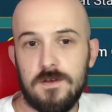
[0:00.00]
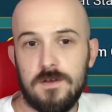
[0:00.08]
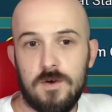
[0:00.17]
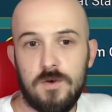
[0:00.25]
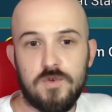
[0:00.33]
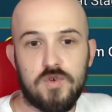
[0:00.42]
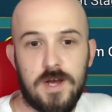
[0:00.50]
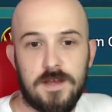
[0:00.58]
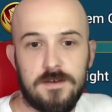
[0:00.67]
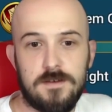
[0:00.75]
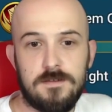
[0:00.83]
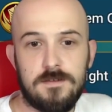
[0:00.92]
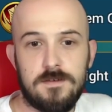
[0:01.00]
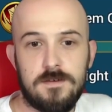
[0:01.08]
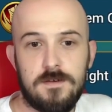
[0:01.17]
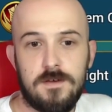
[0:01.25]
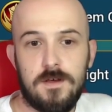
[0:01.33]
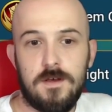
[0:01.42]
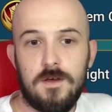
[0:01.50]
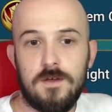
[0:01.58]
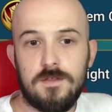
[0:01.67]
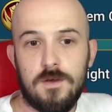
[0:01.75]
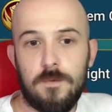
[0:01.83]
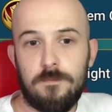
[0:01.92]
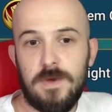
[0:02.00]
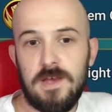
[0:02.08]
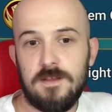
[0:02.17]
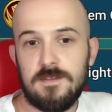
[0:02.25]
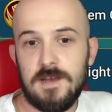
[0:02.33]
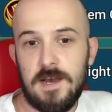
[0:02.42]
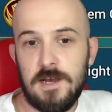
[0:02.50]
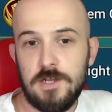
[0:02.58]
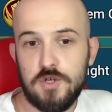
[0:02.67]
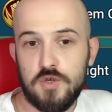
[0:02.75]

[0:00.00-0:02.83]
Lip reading: go to Dragons, so beat stage